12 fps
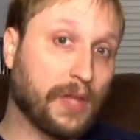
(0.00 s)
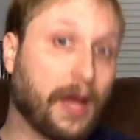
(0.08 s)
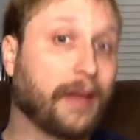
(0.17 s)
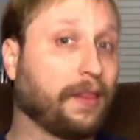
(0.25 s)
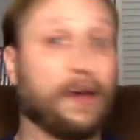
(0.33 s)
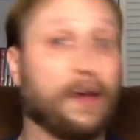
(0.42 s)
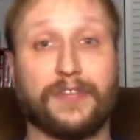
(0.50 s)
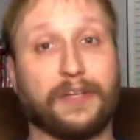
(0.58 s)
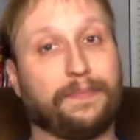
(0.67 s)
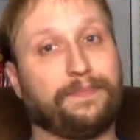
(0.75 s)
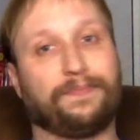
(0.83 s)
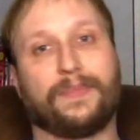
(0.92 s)
I loved
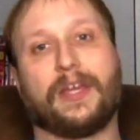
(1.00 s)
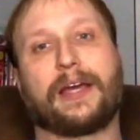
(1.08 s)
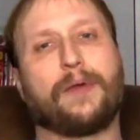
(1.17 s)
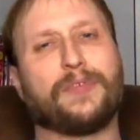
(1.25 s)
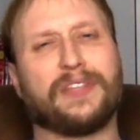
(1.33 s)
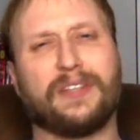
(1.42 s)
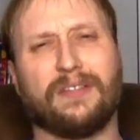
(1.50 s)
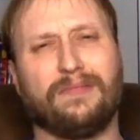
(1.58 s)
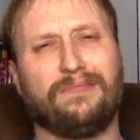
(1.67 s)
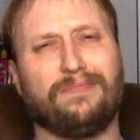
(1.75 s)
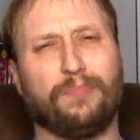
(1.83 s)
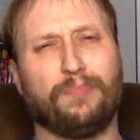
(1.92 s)
it. Like I was
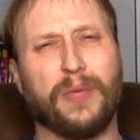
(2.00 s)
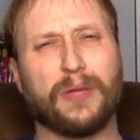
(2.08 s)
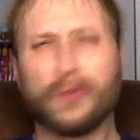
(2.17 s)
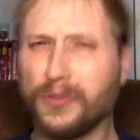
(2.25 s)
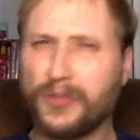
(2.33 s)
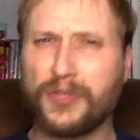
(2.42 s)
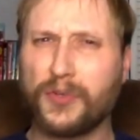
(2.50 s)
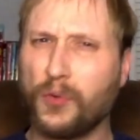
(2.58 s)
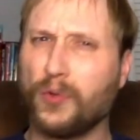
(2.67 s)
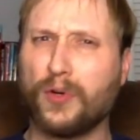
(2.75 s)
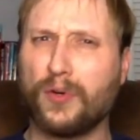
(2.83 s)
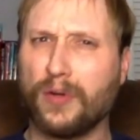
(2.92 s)
in middle
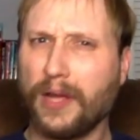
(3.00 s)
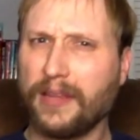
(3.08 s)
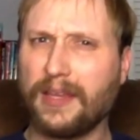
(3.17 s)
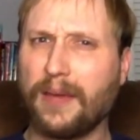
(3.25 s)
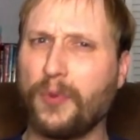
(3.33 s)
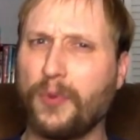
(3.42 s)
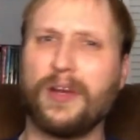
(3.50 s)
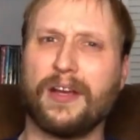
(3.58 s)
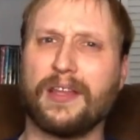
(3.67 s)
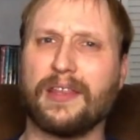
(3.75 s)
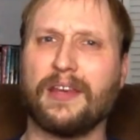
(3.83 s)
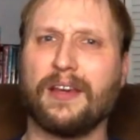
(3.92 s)
school at that point,
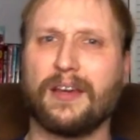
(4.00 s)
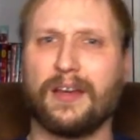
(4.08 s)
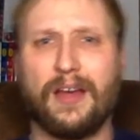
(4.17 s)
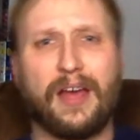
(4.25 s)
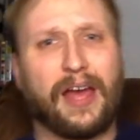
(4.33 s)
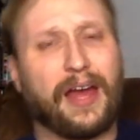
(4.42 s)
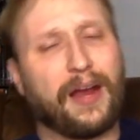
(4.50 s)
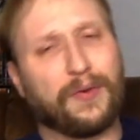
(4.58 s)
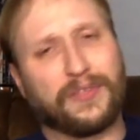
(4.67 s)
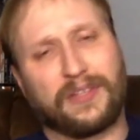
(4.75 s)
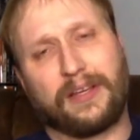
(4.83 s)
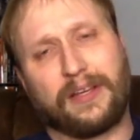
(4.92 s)
I think, and I
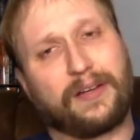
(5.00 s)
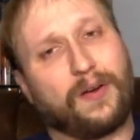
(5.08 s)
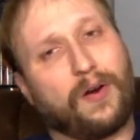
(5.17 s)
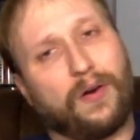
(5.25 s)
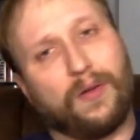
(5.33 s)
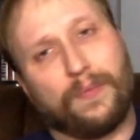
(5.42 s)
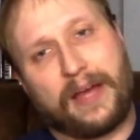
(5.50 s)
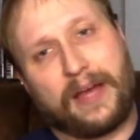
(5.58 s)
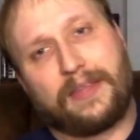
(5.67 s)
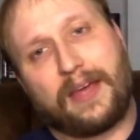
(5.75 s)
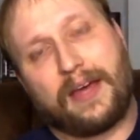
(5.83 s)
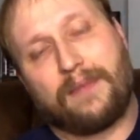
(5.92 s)
was like all
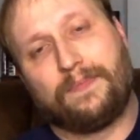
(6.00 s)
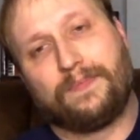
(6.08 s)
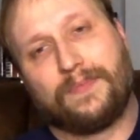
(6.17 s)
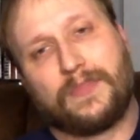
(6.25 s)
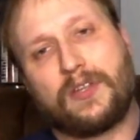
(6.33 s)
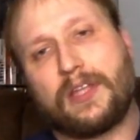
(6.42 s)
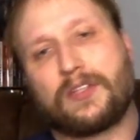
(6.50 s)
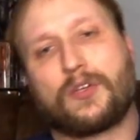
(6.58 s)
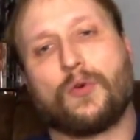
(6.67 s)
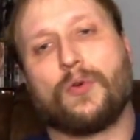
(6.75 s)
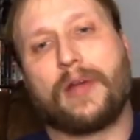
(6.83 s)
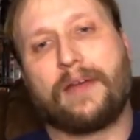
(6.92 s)
about that. So that's
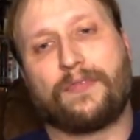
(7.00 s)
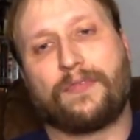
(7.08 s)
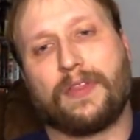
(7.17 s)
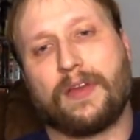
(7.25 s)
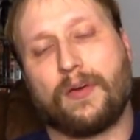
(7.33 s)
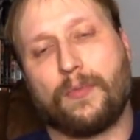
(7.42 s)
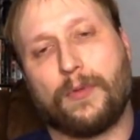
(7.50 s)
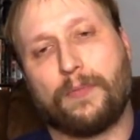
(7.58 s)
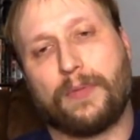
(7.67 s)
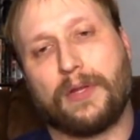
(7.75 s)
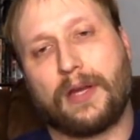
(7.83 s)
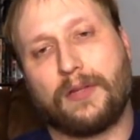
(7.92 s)
cool to have a Fifth Element
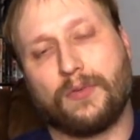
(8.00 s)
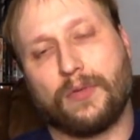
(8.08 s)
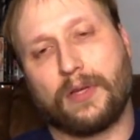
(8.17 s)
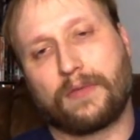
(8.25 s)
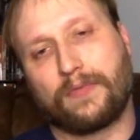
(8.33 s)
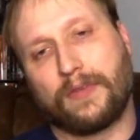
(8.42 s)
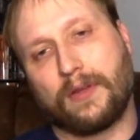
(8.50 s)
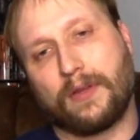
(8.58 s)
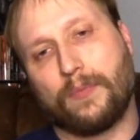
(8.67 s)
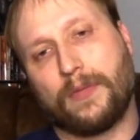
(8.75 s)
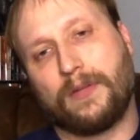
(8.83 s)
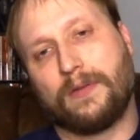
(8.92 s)
pin. I do like Fifth
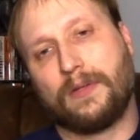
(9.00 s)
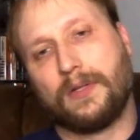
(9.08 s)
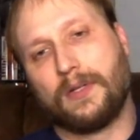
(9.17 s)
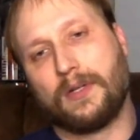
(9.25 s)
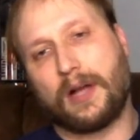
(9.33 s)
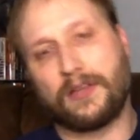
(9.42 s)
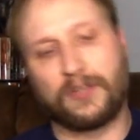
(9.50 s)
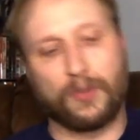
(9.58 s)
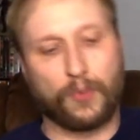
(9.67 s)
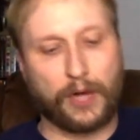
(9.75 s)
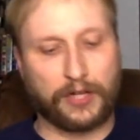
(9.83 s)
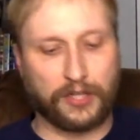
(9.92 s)
Element. I'll still
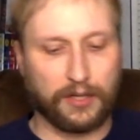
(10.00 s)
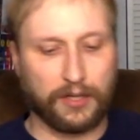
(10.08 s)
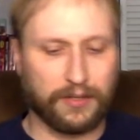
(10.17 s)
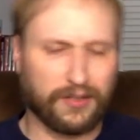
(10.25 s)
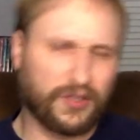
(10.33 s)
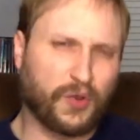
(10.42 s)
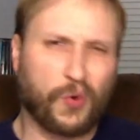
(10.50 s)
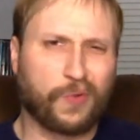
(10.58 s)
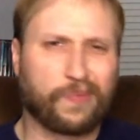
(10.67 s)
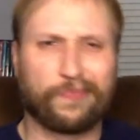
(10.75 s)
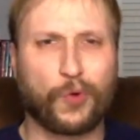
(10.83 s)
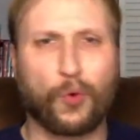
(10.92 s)
watch it here and there. It's
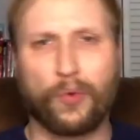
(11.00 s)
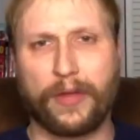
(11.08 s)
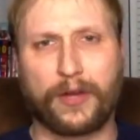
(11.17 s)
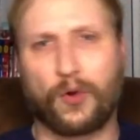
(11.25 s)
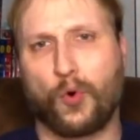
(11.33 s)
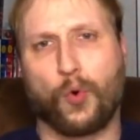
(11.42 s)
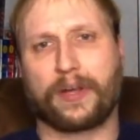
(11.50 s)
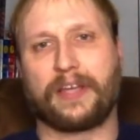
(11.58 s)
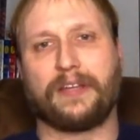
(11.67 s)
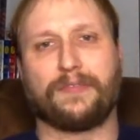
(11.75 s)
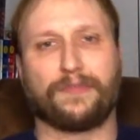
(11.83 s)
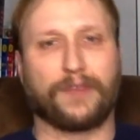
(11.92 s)
like
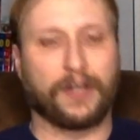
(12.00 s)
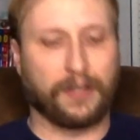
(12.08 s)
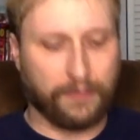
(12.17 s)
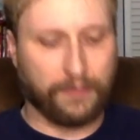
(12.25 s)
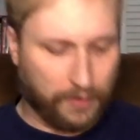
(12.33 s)
quirky fun.